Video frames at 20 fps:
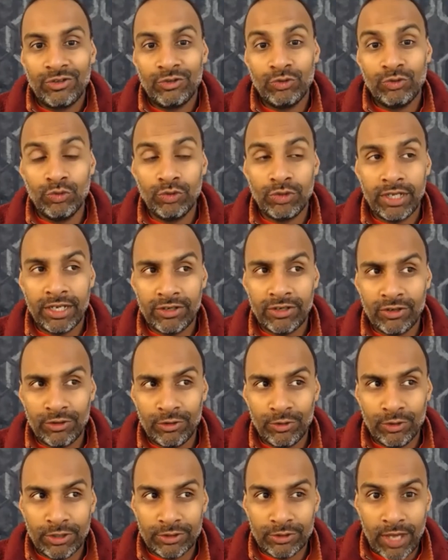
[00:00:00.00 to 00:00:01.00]
You cannot
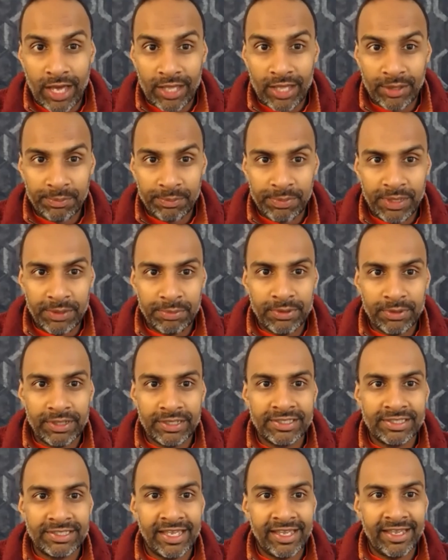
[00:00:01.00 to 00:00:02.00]
look at the other people
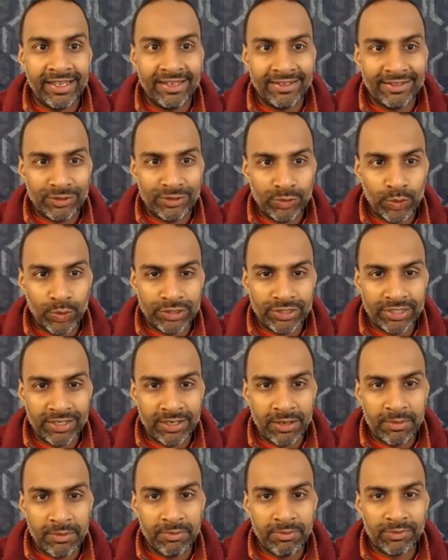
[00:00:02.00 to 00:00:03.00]
and say,
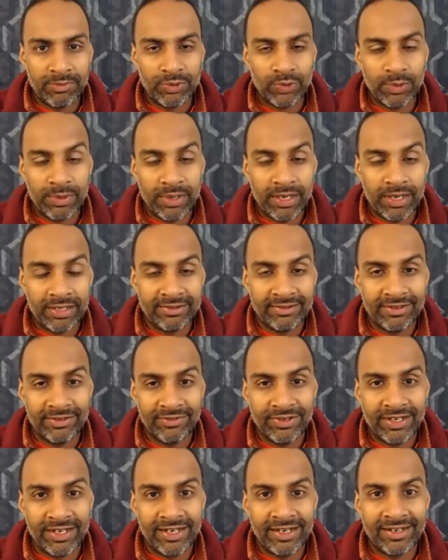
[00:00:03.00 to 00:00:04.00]
swajanam,
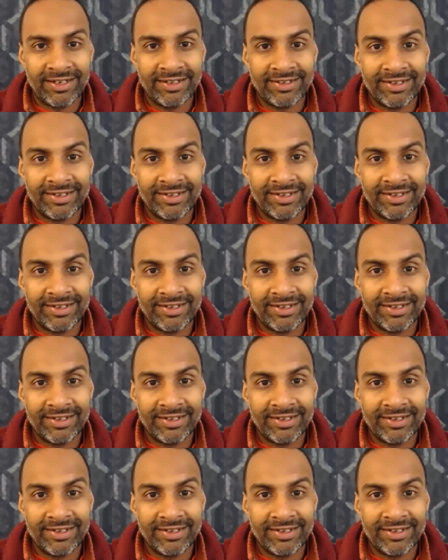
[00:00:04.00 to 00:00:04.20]
subandhava.